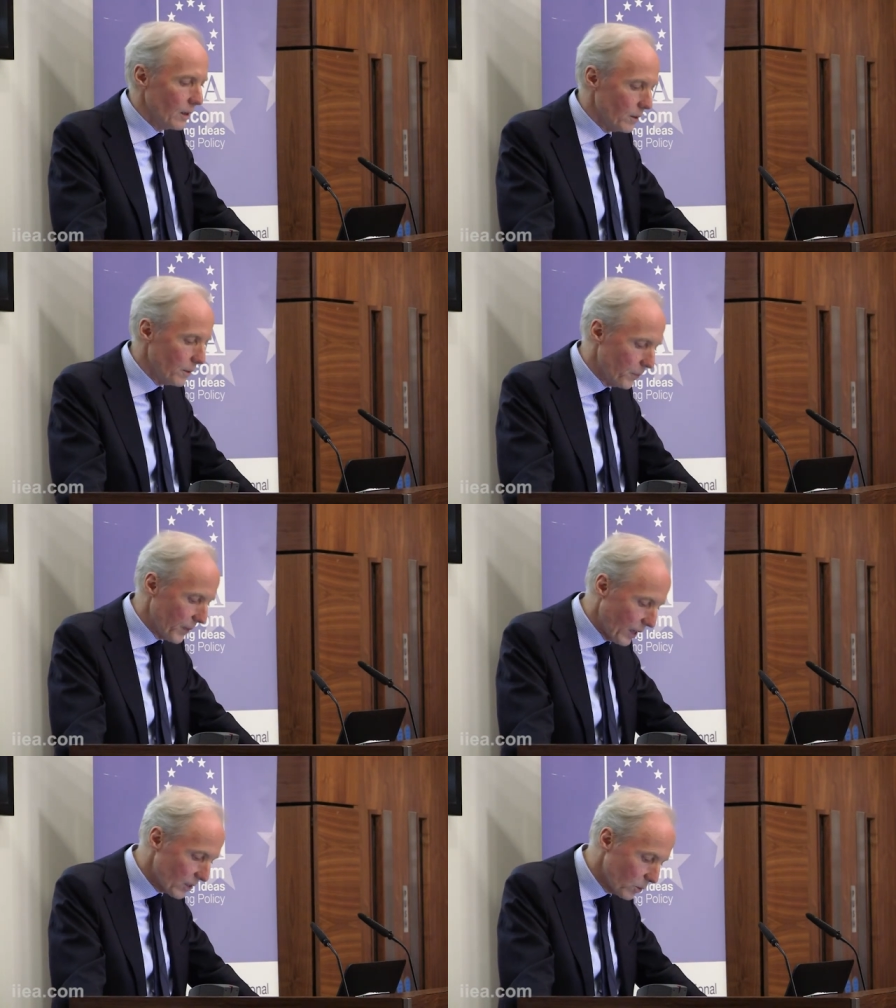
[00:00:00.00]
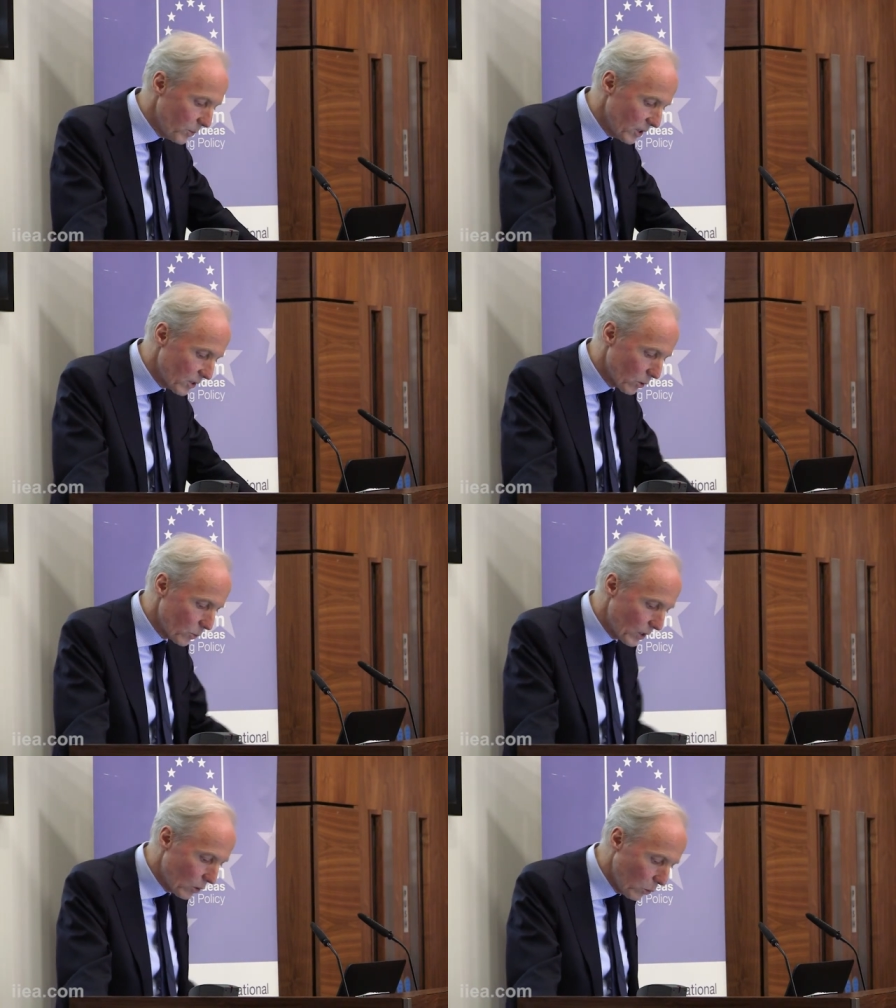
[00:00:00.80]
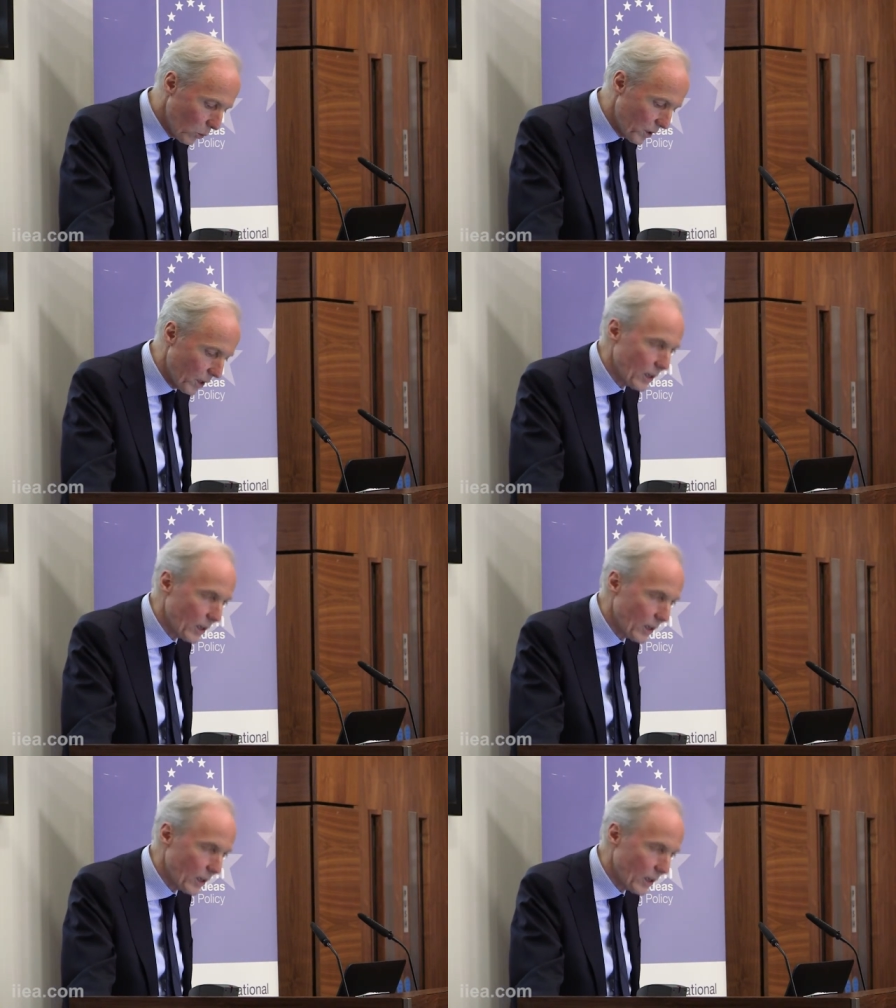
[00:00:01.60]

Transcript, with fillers: Um, as the Minister recalled,